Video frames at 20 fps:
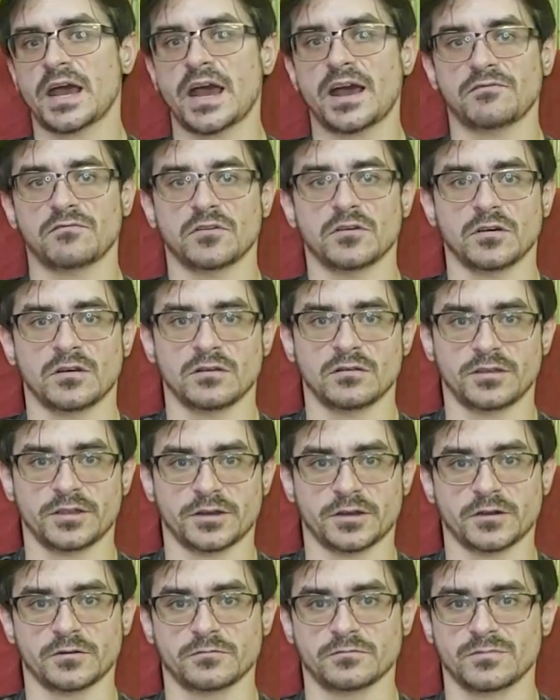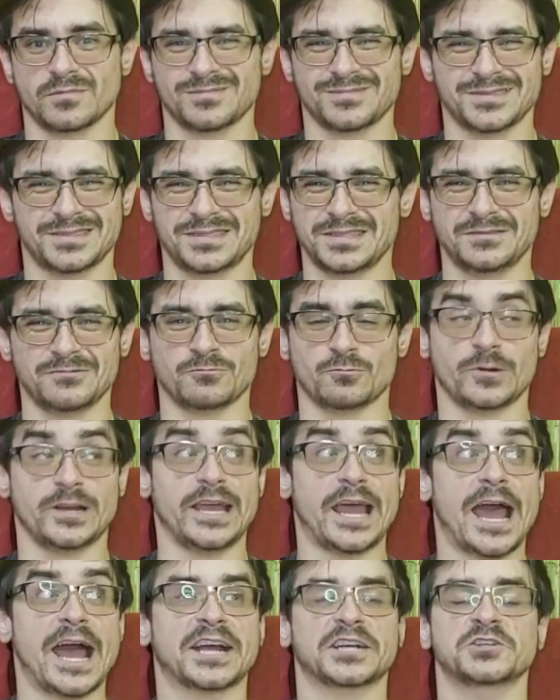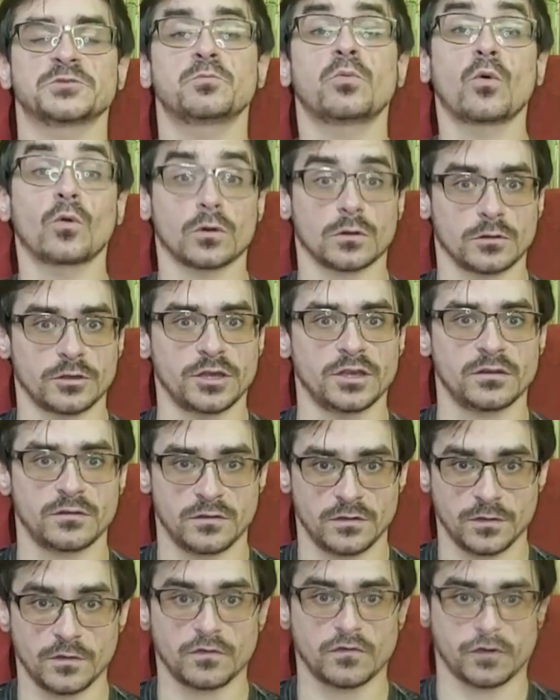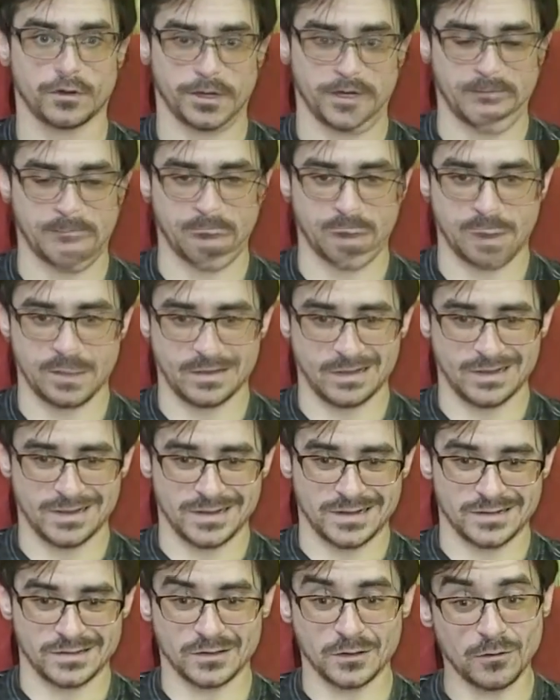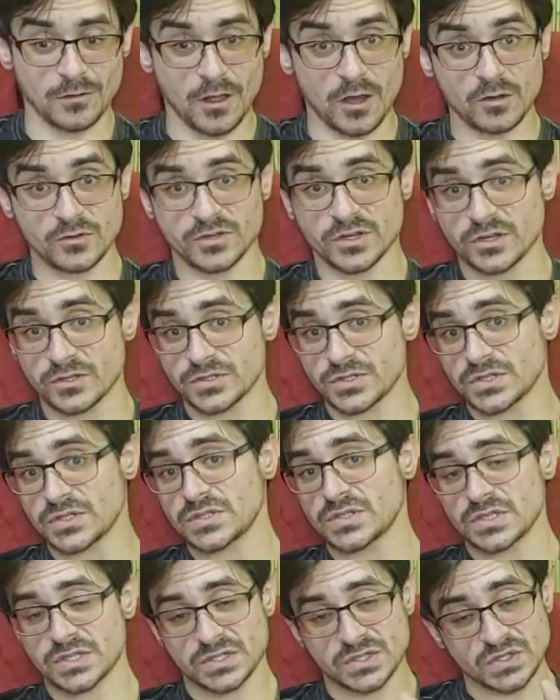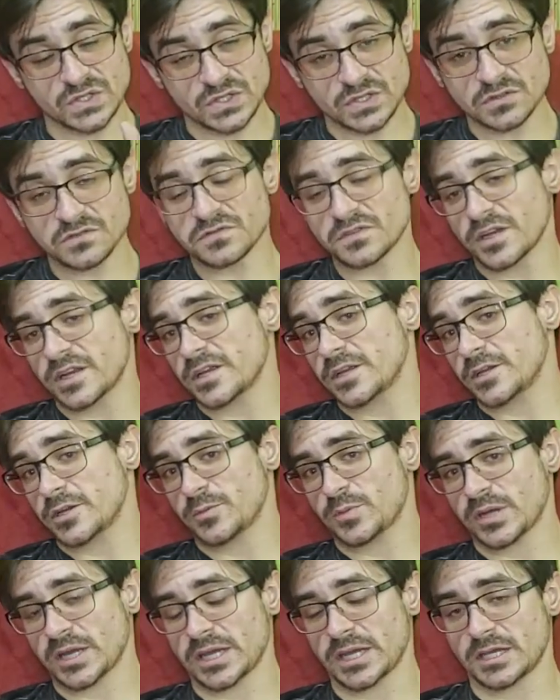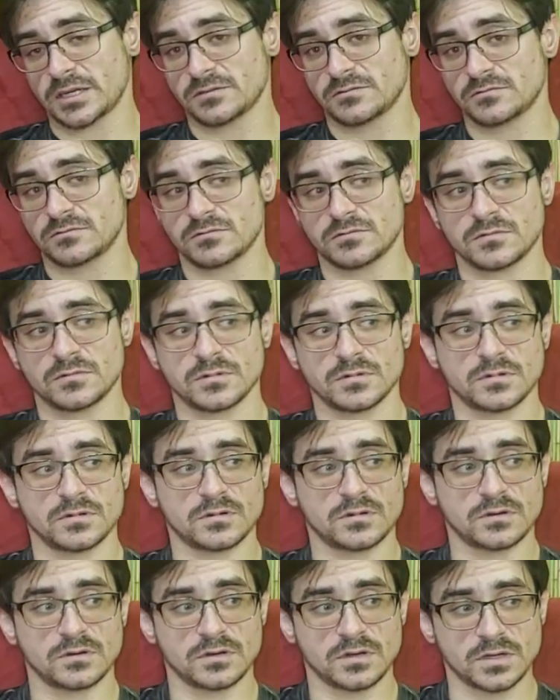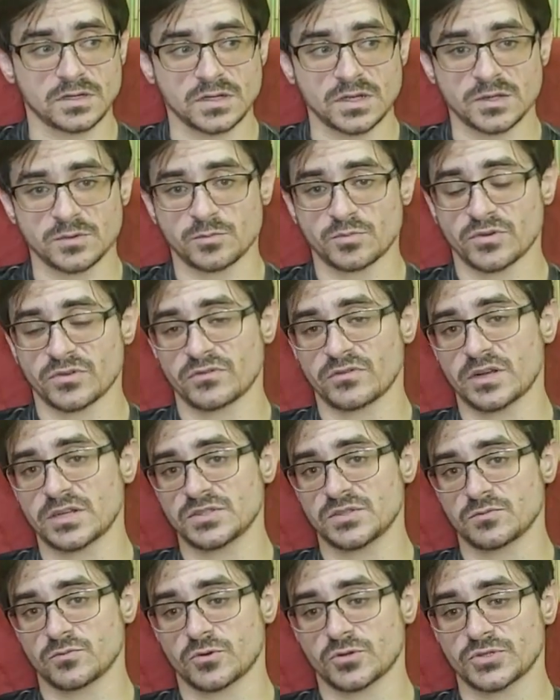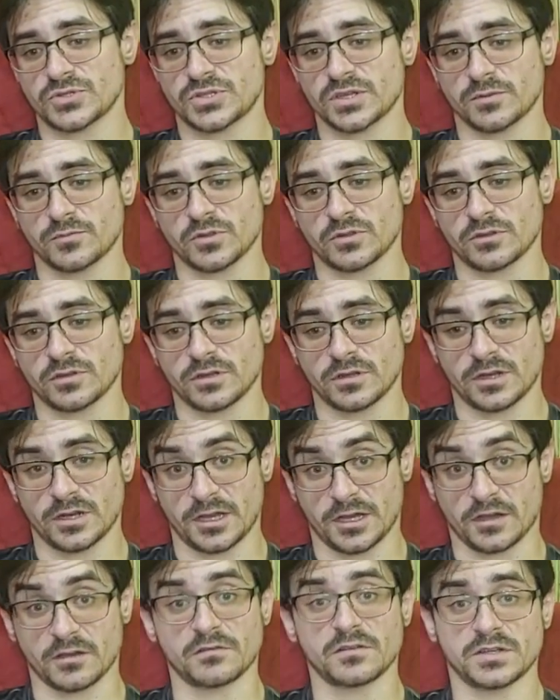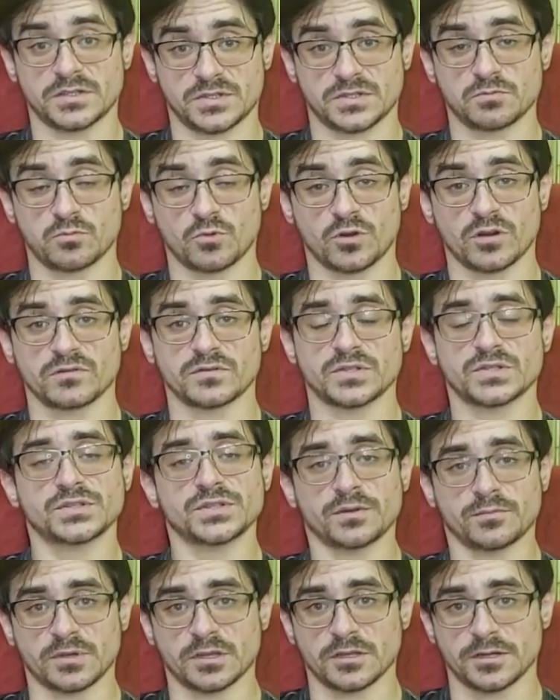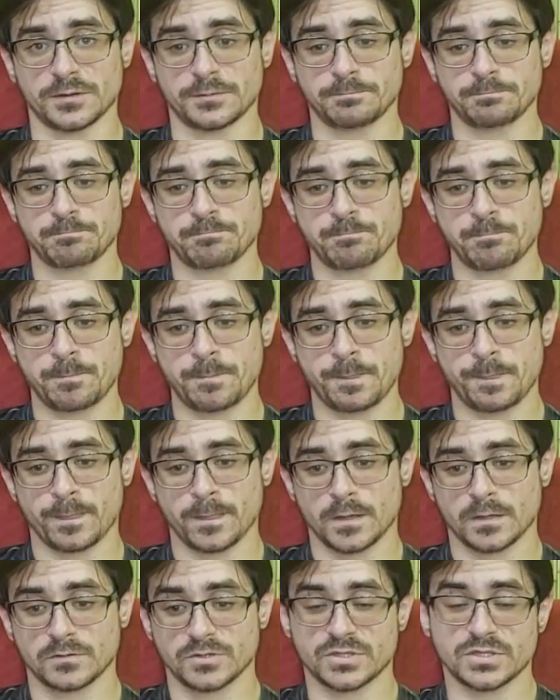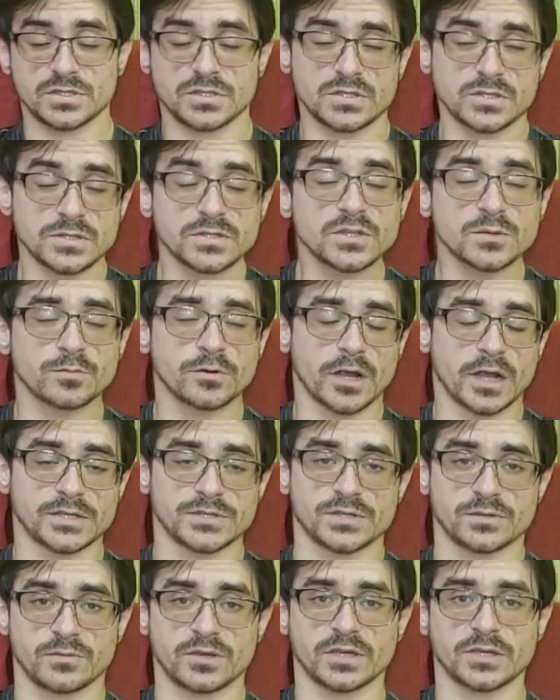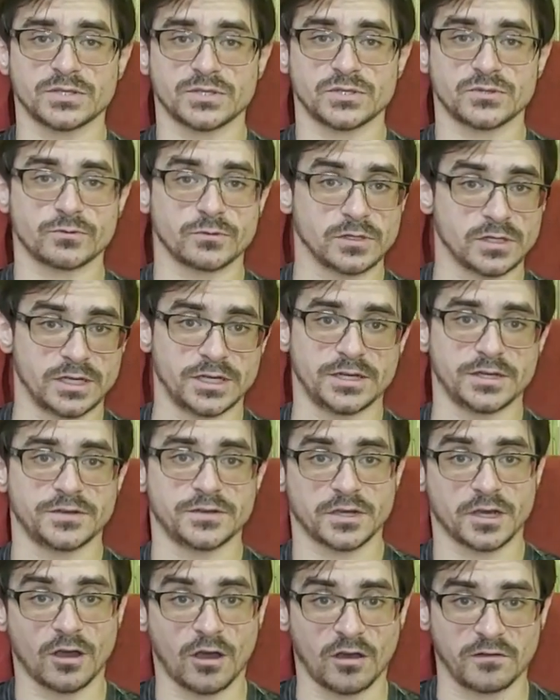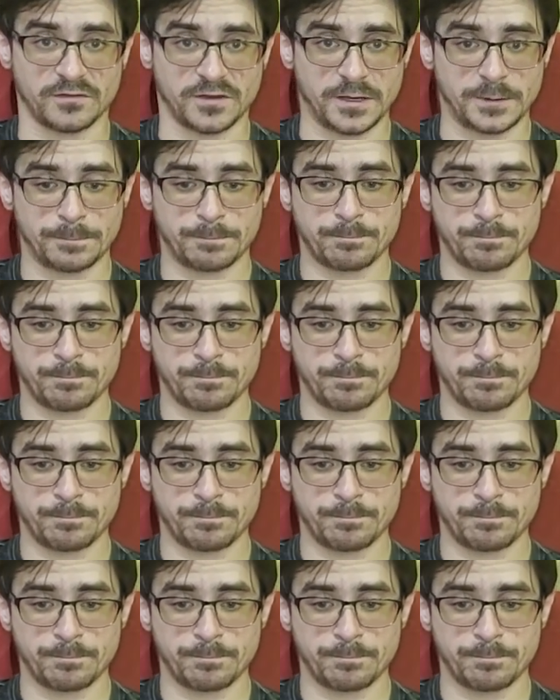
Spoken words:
have it didn't react poorly for him. The low doses, it's still fighting your pain. It provides a more stimulating, it's more of a stimulant, which isn't surprising because it's related to coffee.